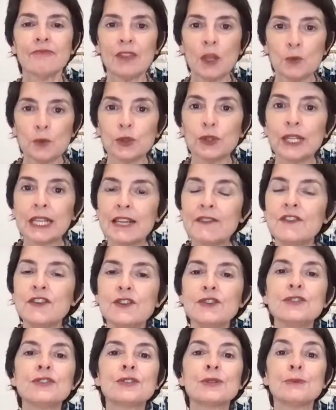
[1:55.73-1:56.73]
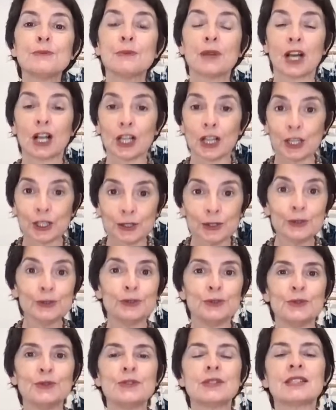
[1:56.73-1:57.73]
will give you some
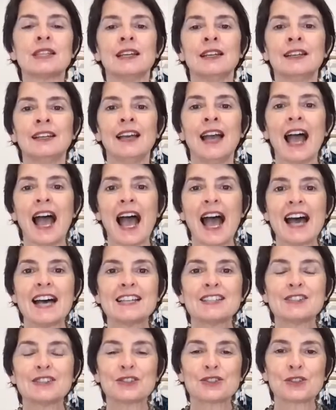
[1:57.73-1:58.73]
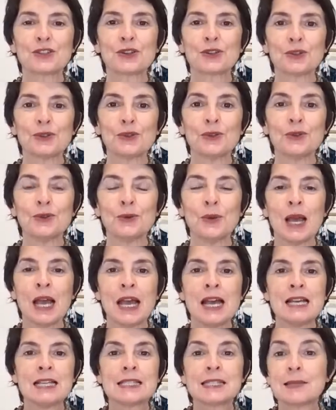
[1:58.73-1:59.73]
clues as to
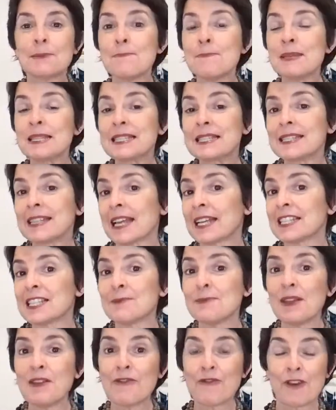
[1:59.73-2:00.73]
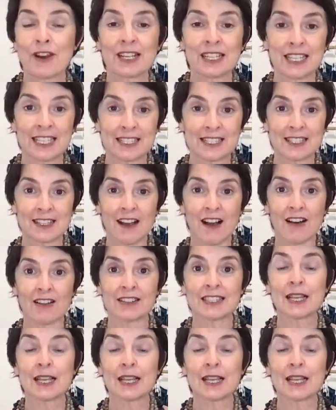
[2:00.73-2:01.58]
some mastectomy friendly styles